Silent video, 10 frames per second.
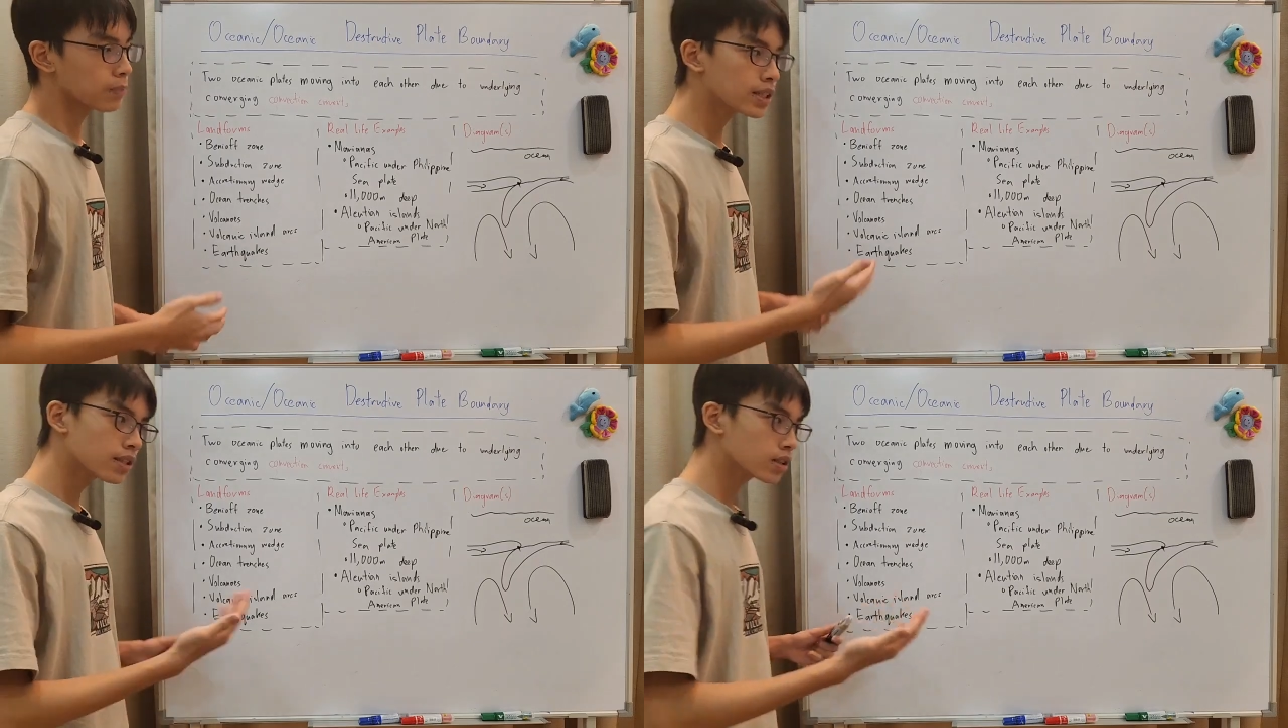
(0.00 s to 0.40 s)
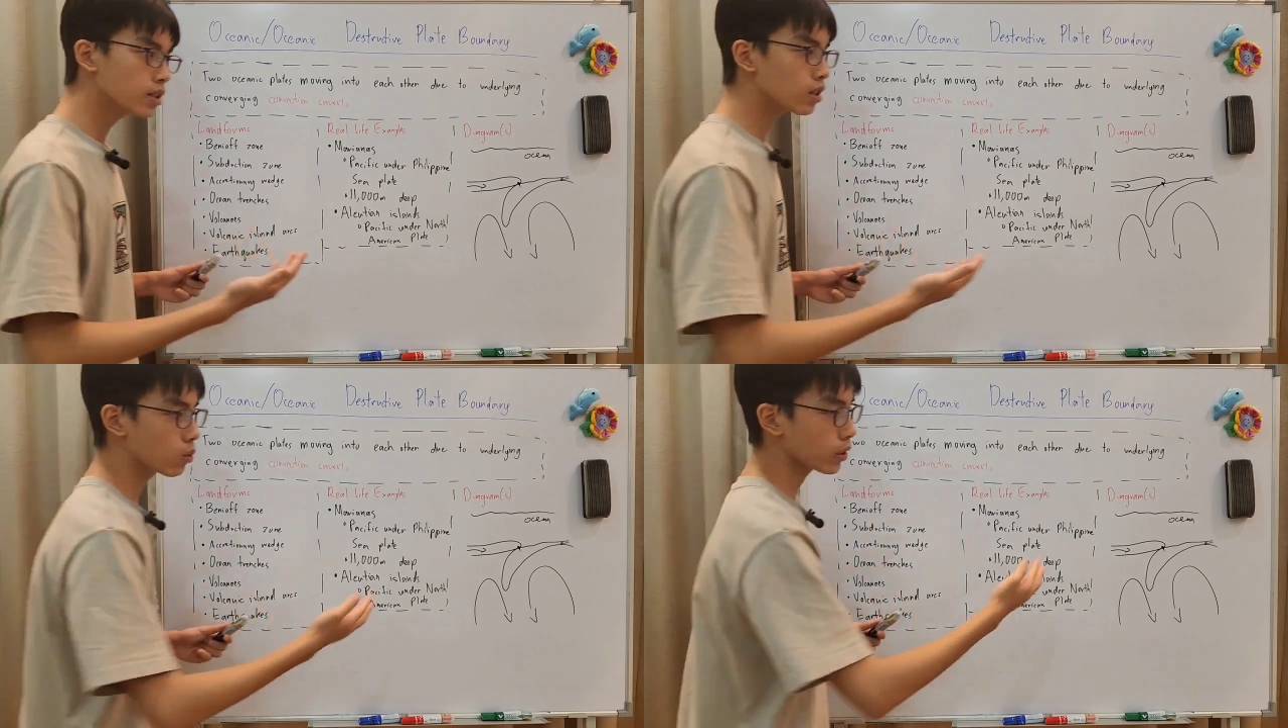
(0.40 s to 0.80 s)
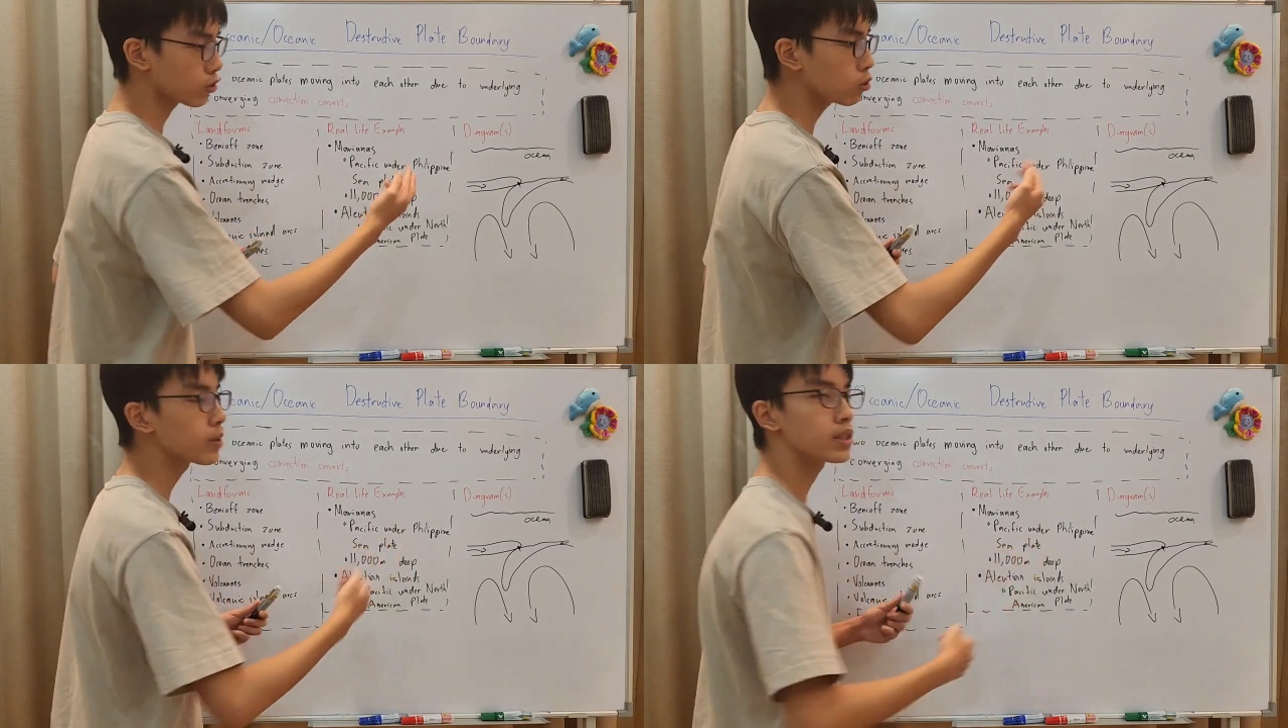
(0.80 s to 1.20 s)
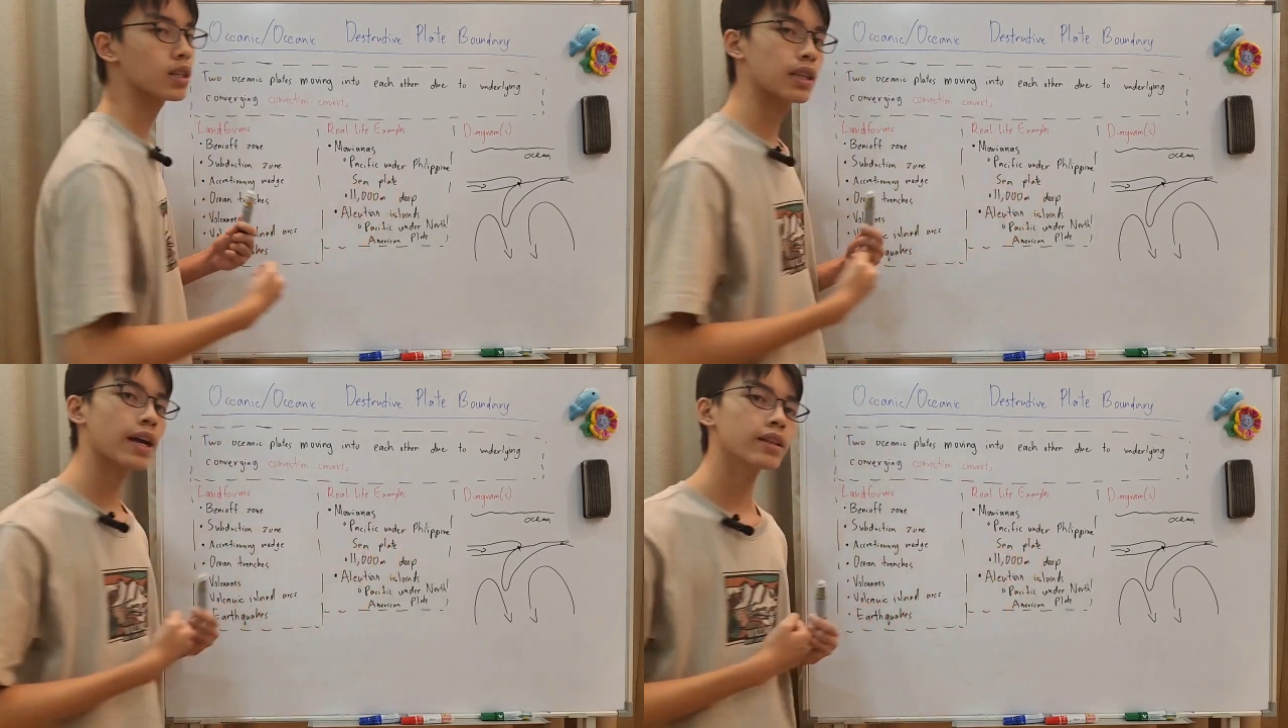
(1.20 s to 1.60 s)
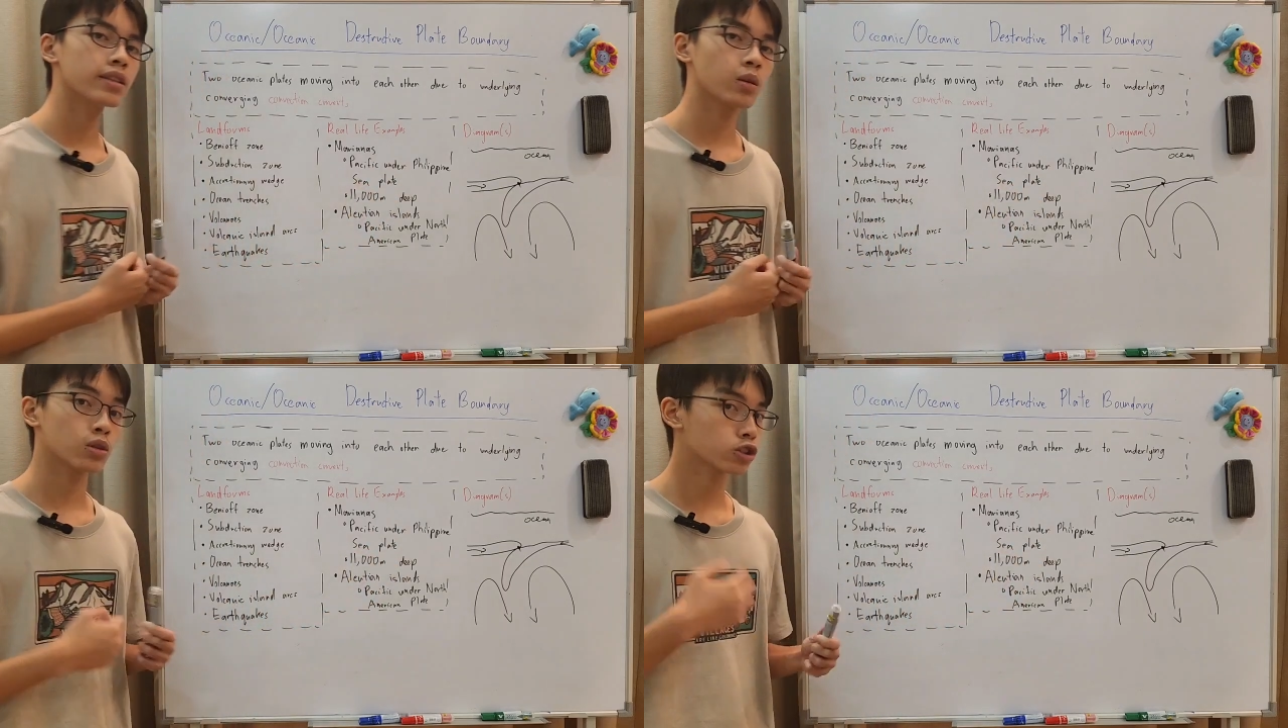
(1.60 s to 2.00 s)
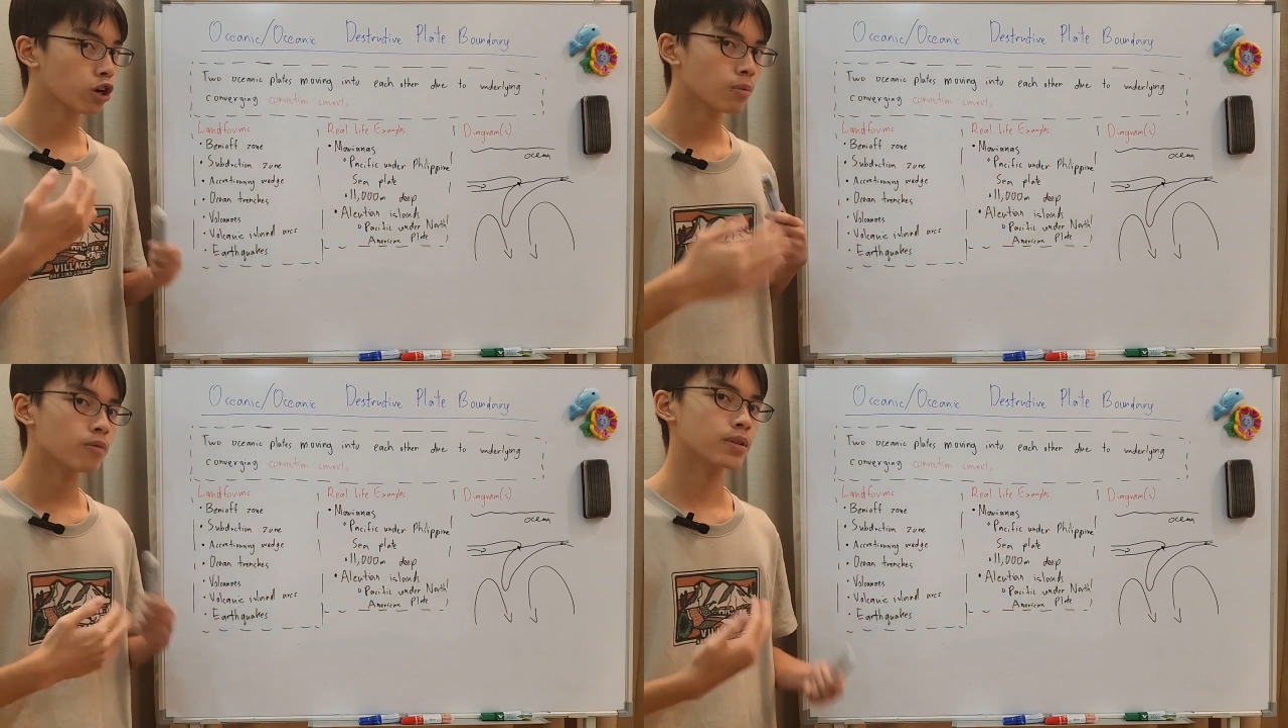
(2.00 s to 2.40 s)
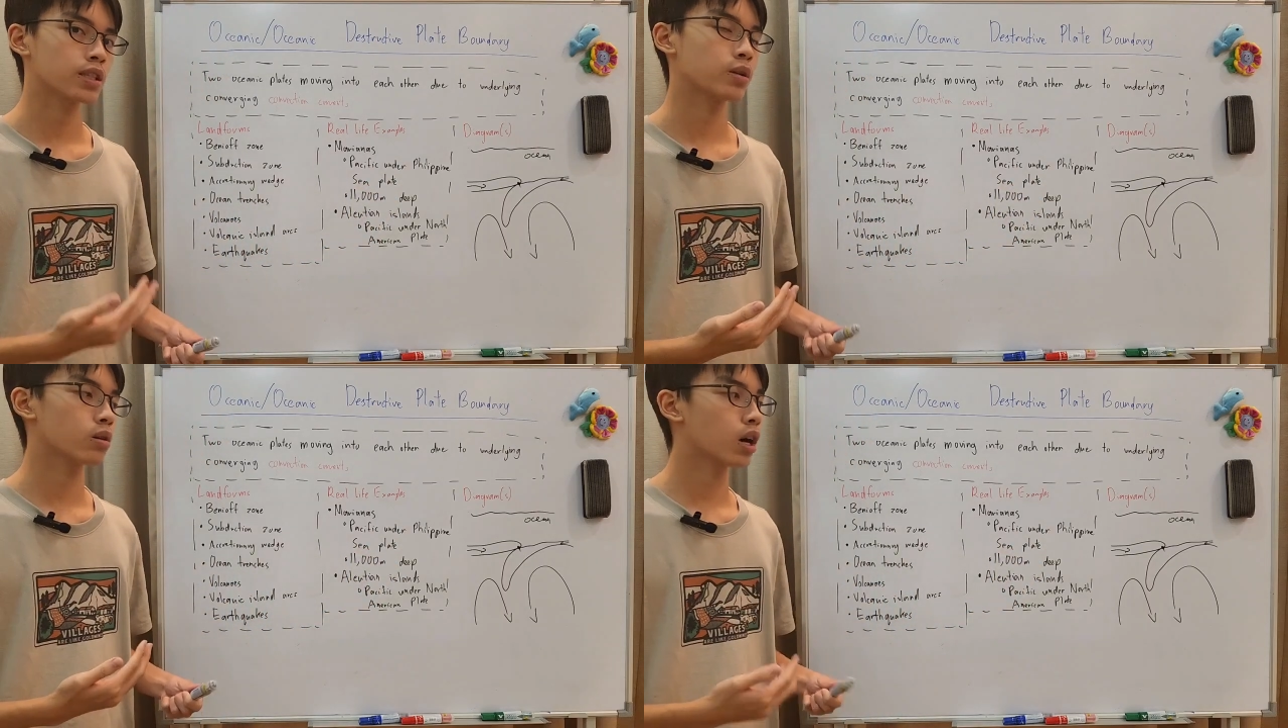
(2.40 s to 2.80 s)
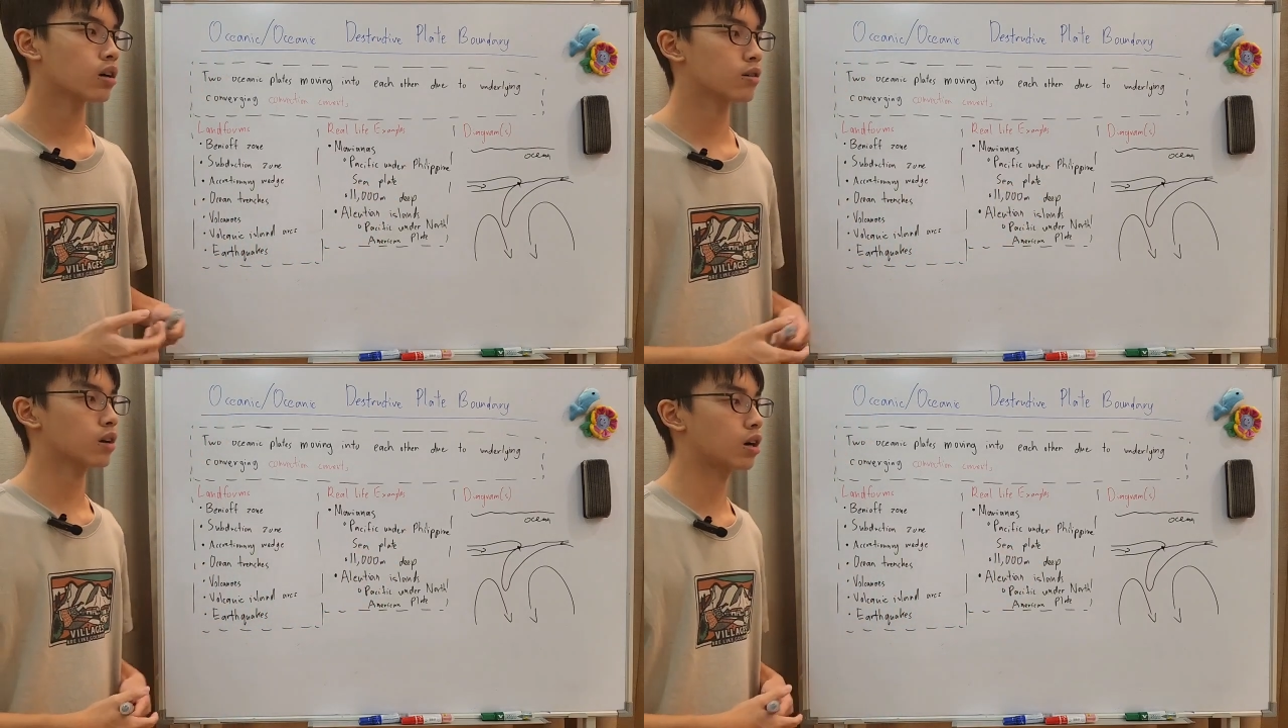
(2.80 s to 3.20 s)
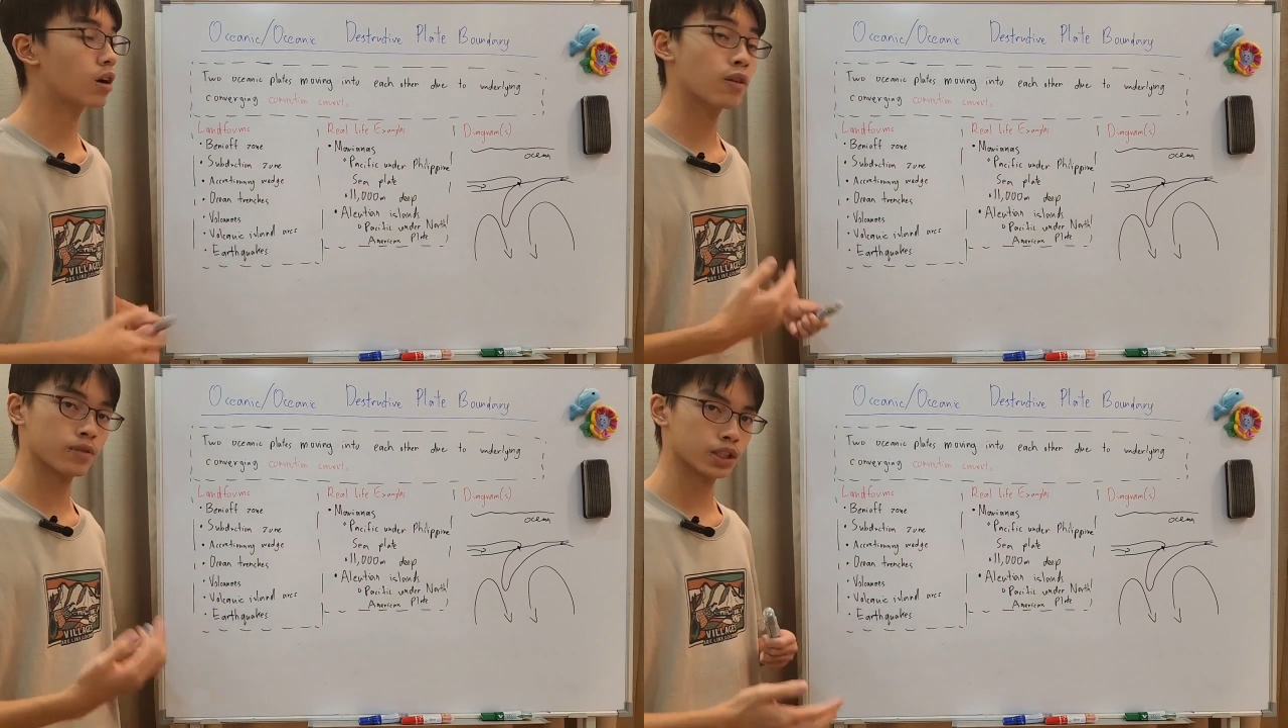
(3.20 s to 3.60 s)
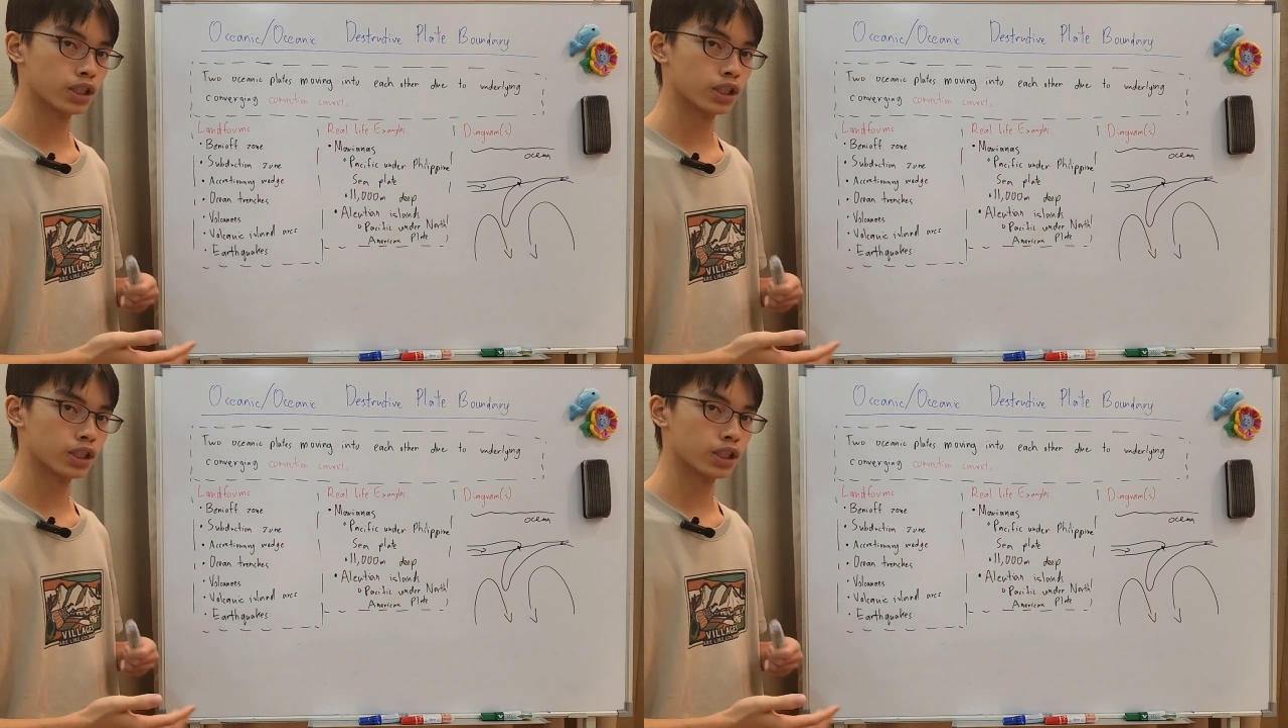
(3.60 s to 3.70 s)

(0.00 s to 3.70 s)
Basically, when two plates collide, they will scrape off material off of